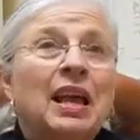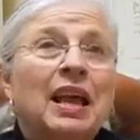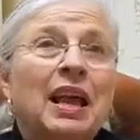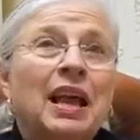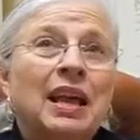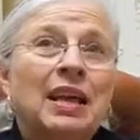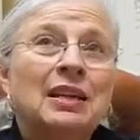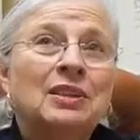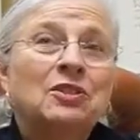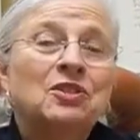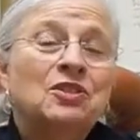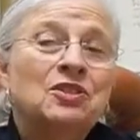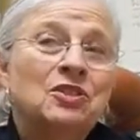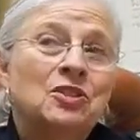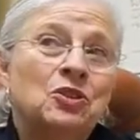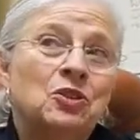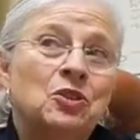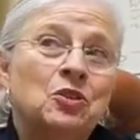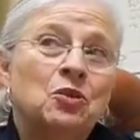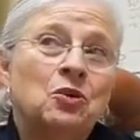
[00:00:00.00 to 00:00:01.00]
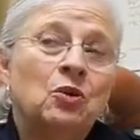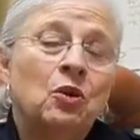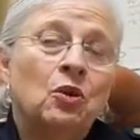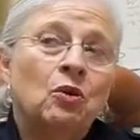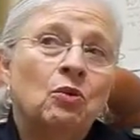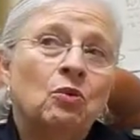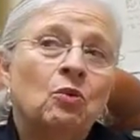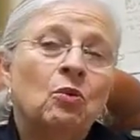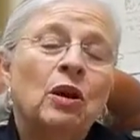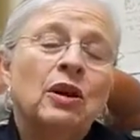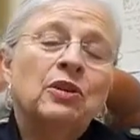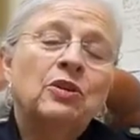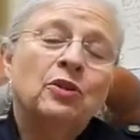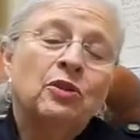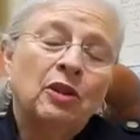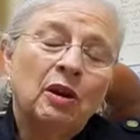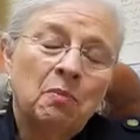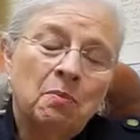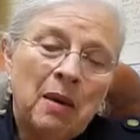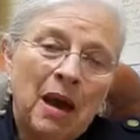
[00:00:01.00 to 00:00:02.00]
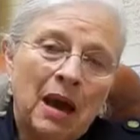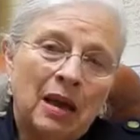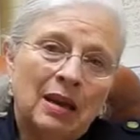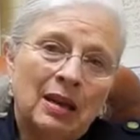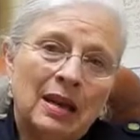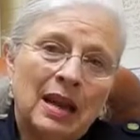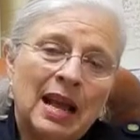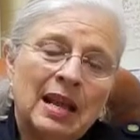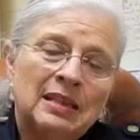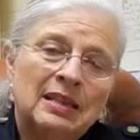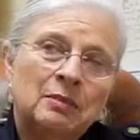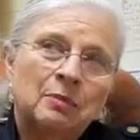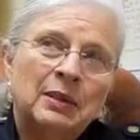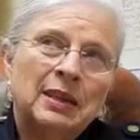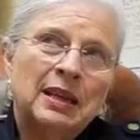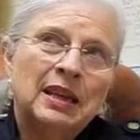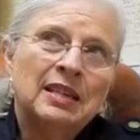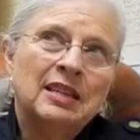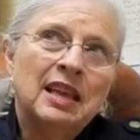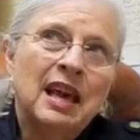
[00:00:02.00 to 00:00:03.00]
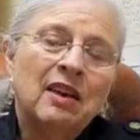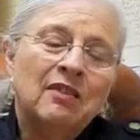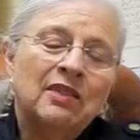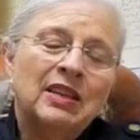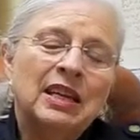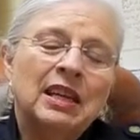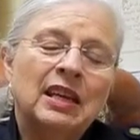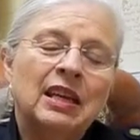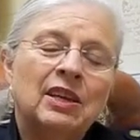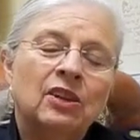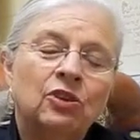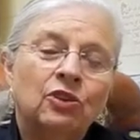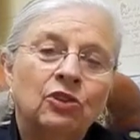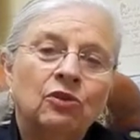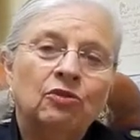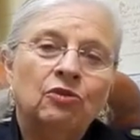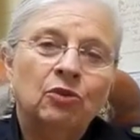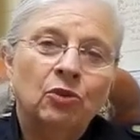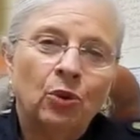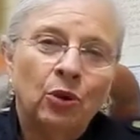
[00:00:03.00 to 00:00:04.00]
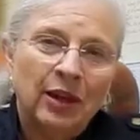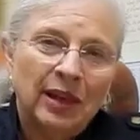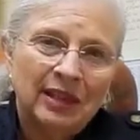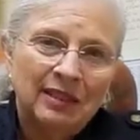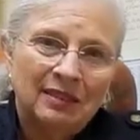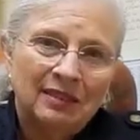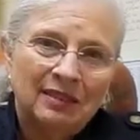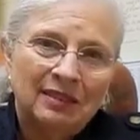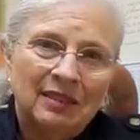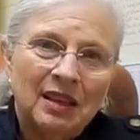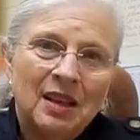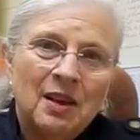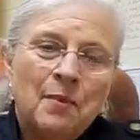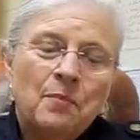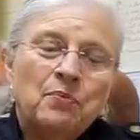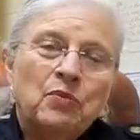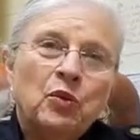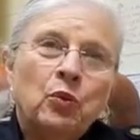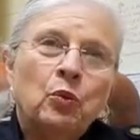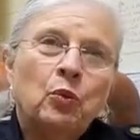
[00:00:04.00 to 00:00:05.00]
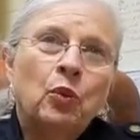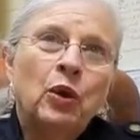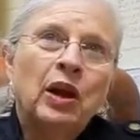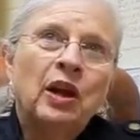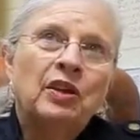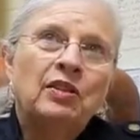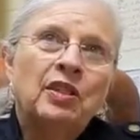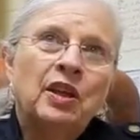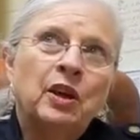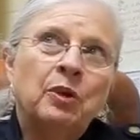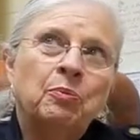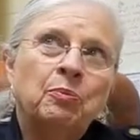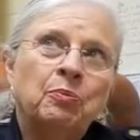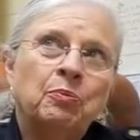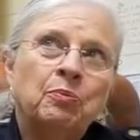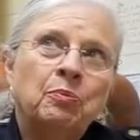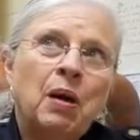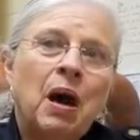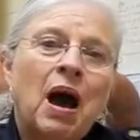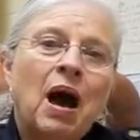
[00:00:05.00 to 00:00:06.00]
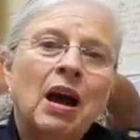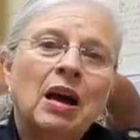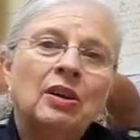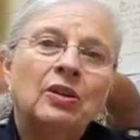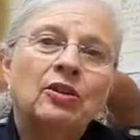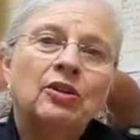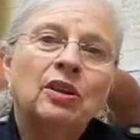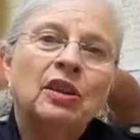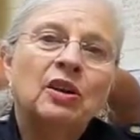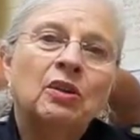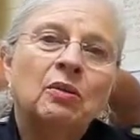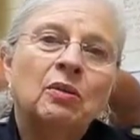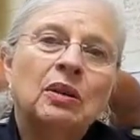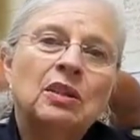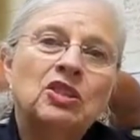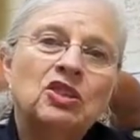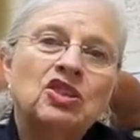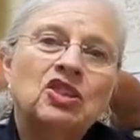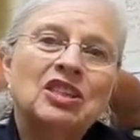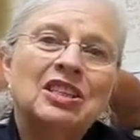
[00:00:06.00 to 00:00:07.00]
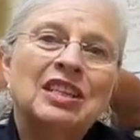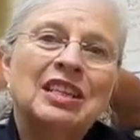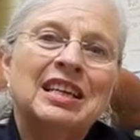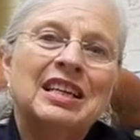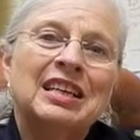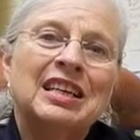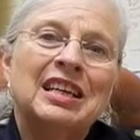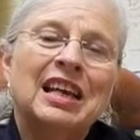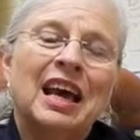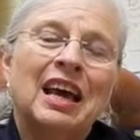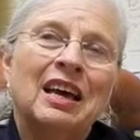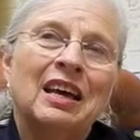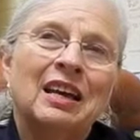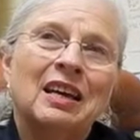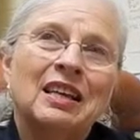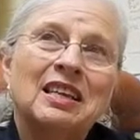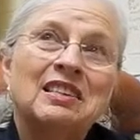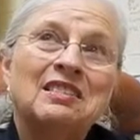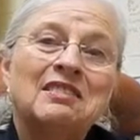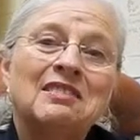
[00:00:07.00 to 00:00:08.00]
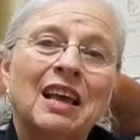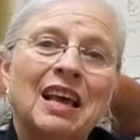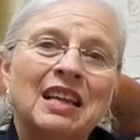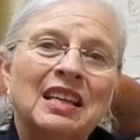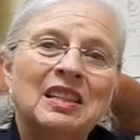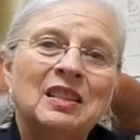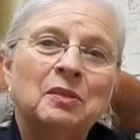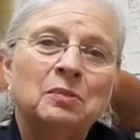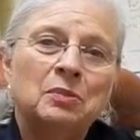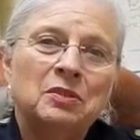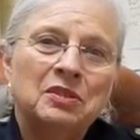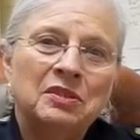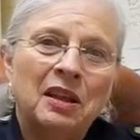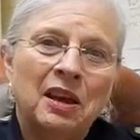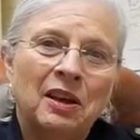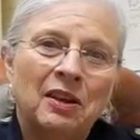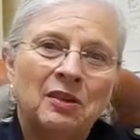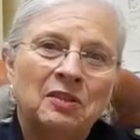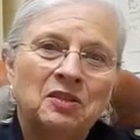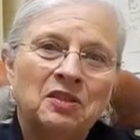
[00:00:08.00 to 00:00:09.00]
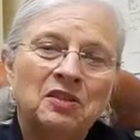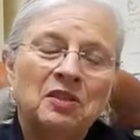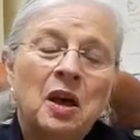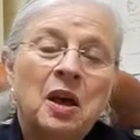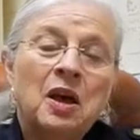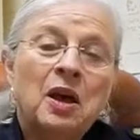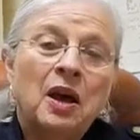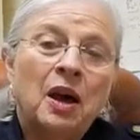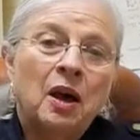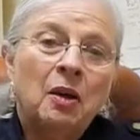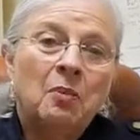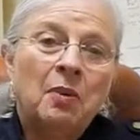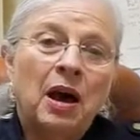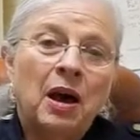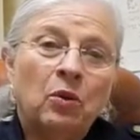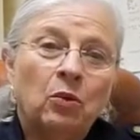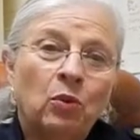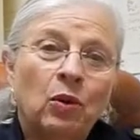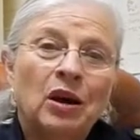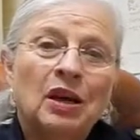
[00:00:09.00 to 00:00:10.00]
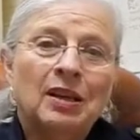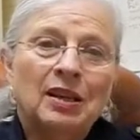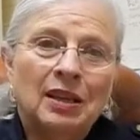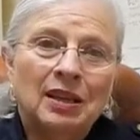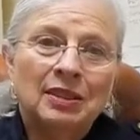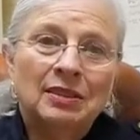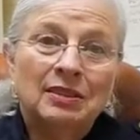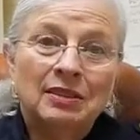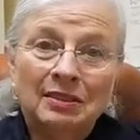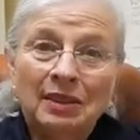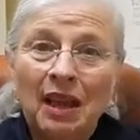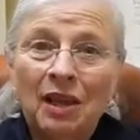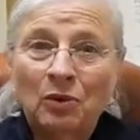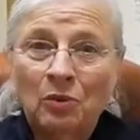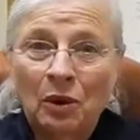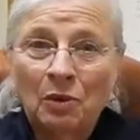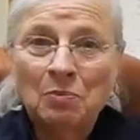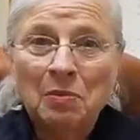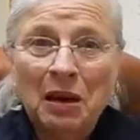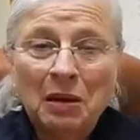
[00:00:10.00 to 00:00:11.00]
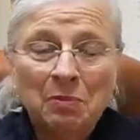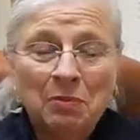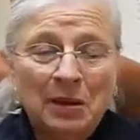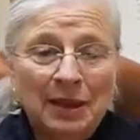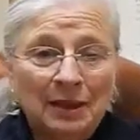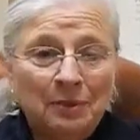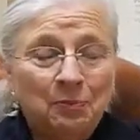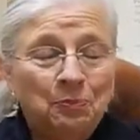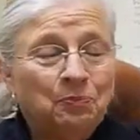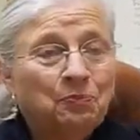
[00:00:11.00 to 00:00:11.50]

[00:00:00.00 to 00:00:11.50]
and to wonder about it, and to begin to have an inner voice where they're pondering, questioning, exciting themselves about what is and what might be.